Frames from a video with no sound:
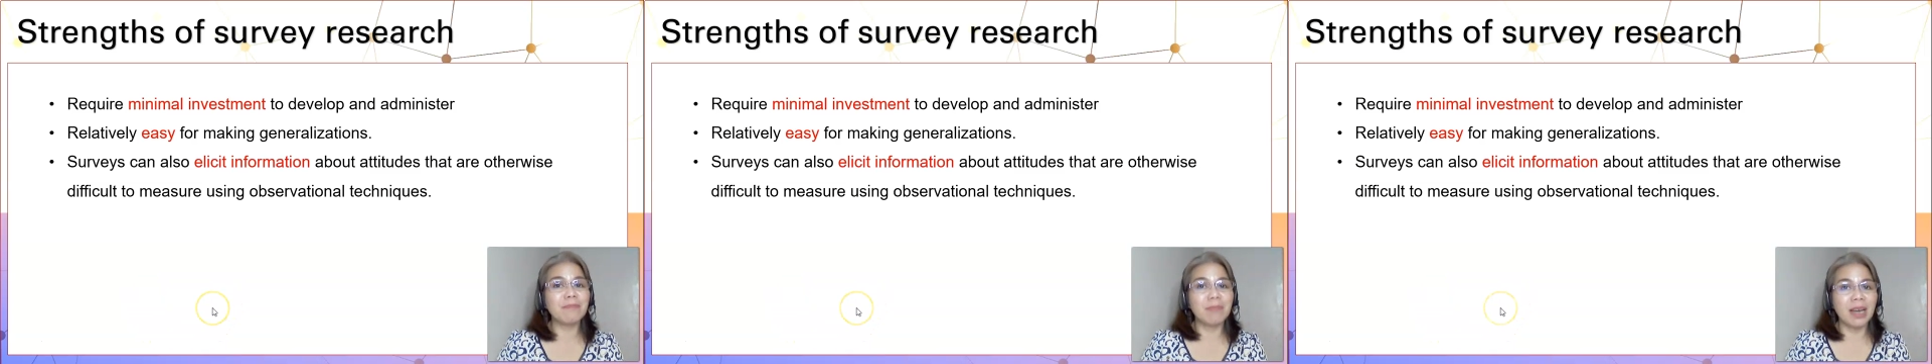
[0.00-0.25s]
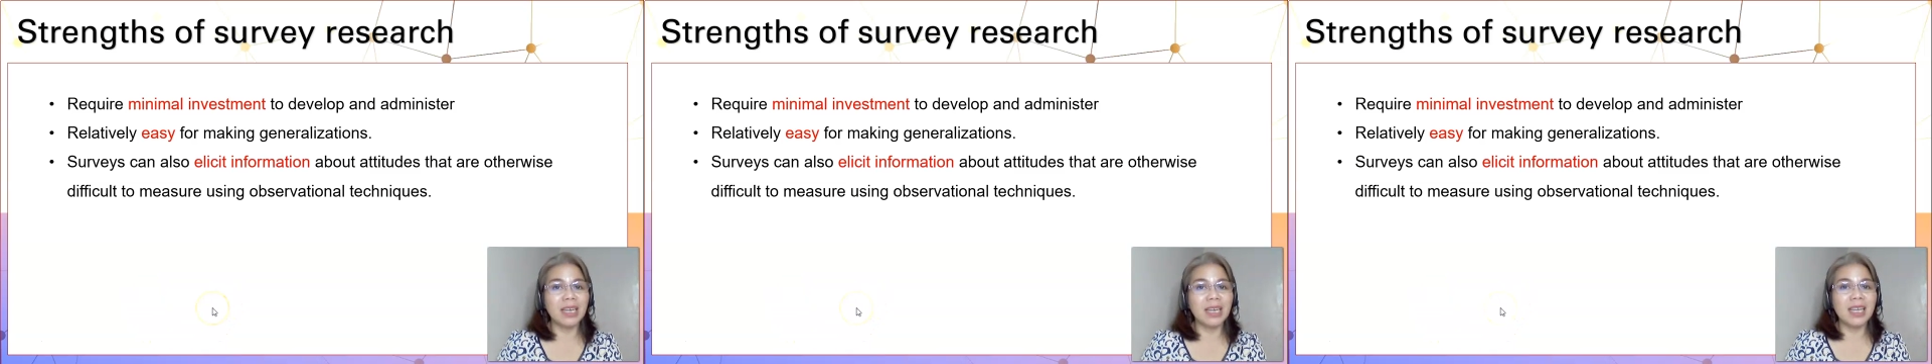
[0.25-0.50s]

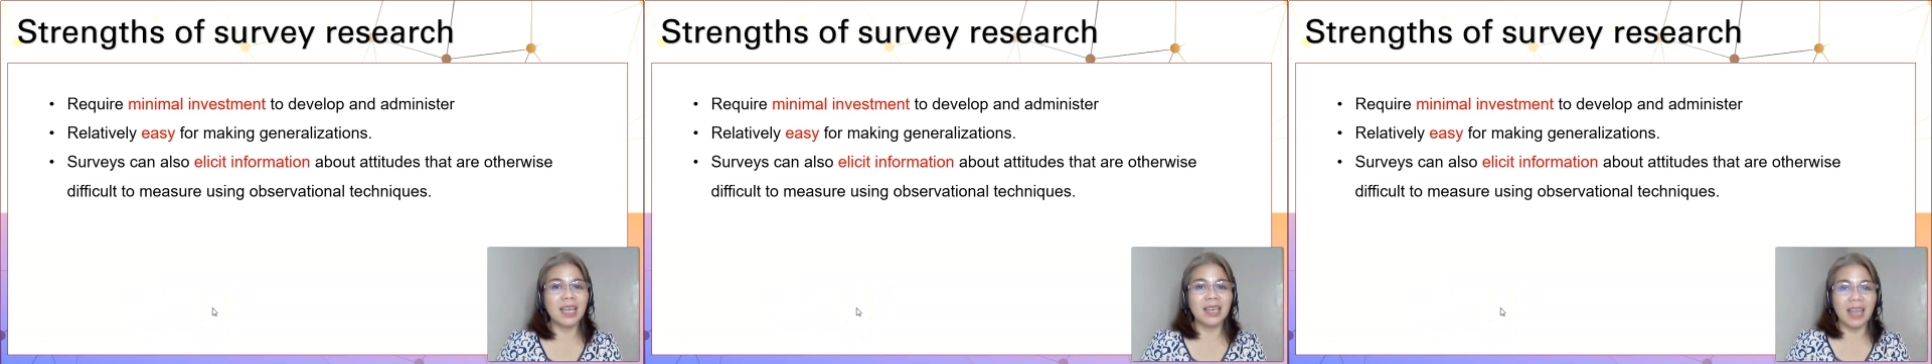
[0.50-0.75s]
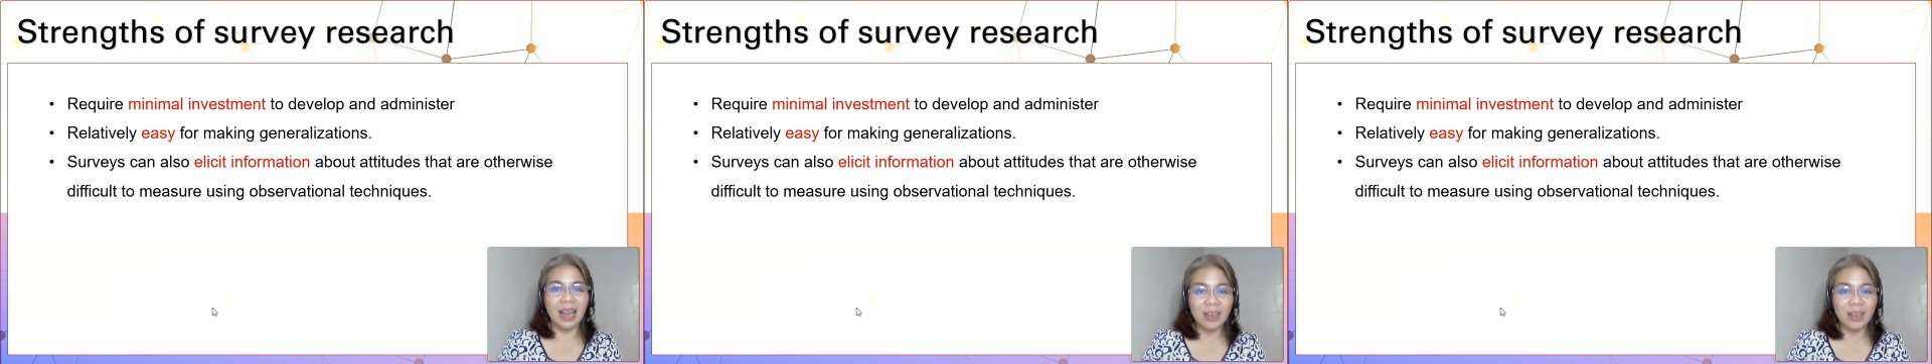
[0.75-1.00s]
money, and
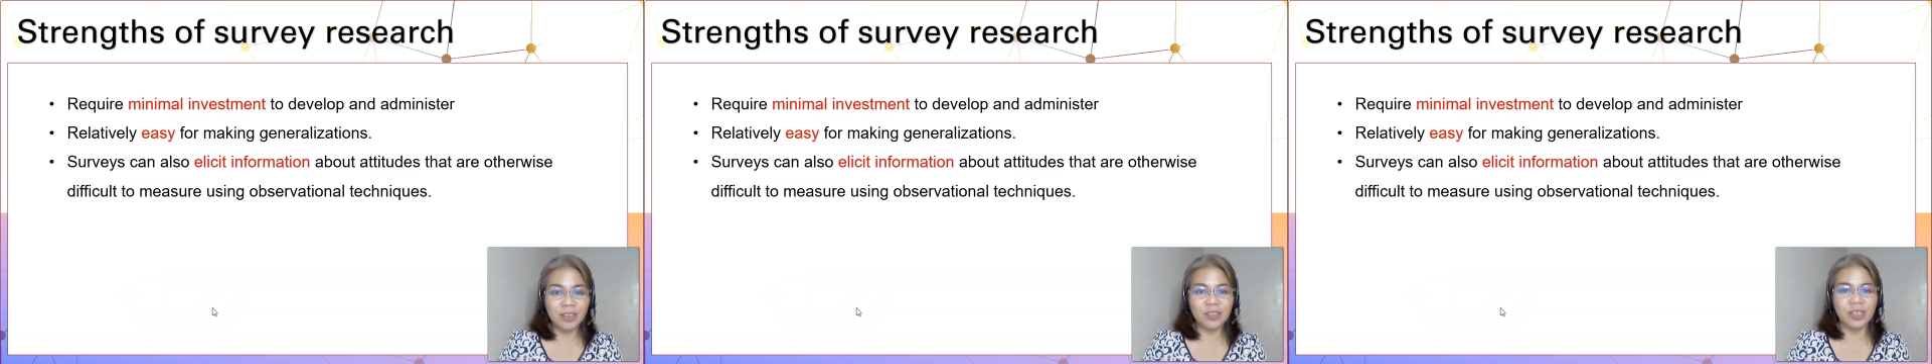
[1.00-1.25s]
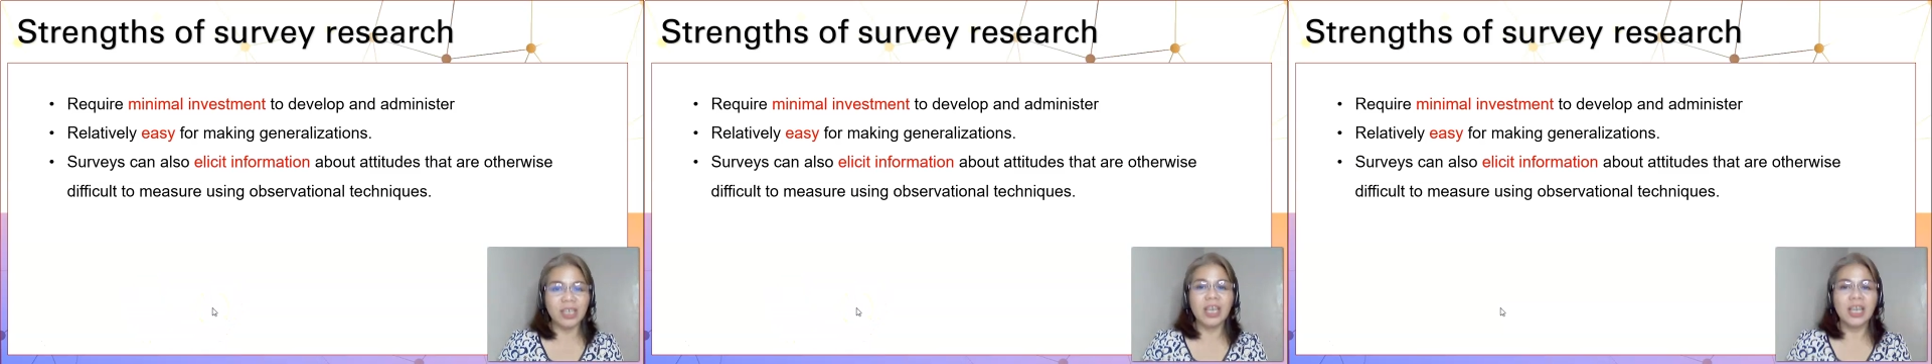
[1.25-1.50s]

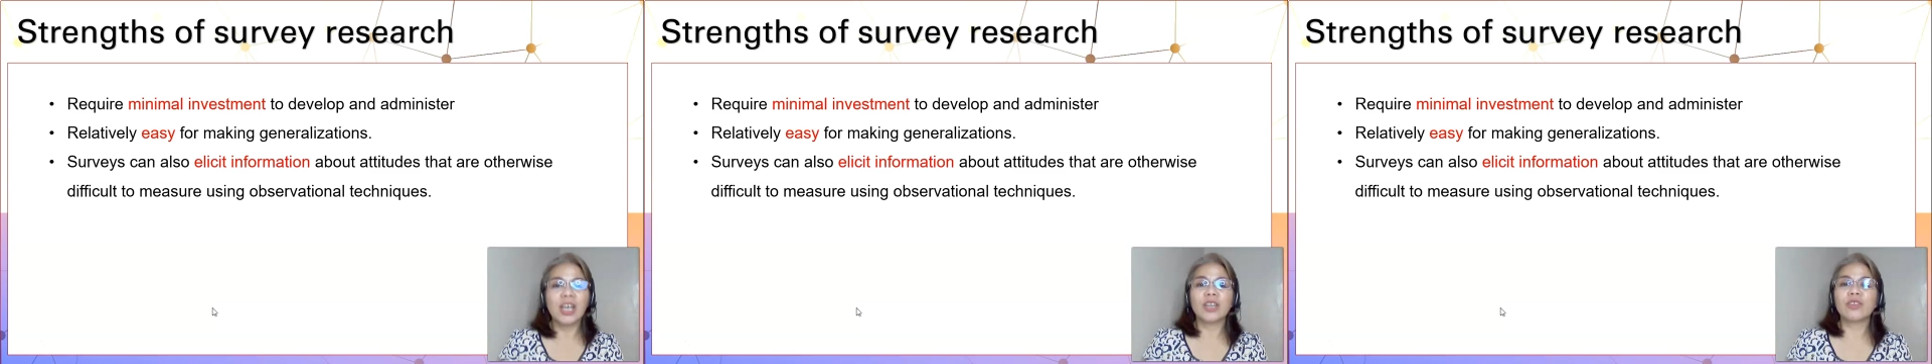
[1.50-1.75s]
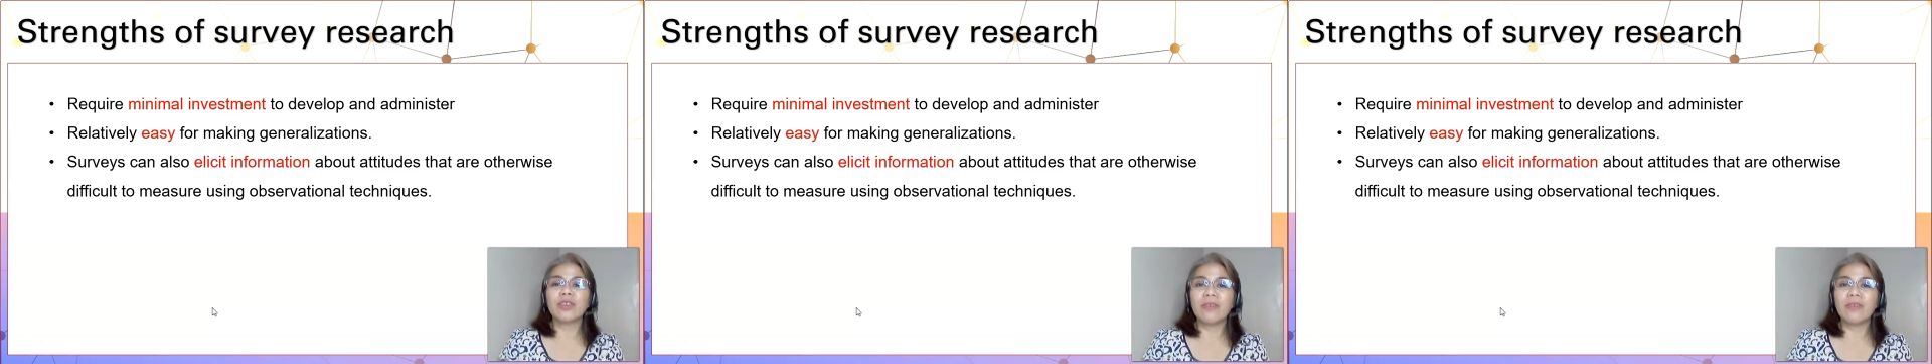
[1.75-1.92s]
energy to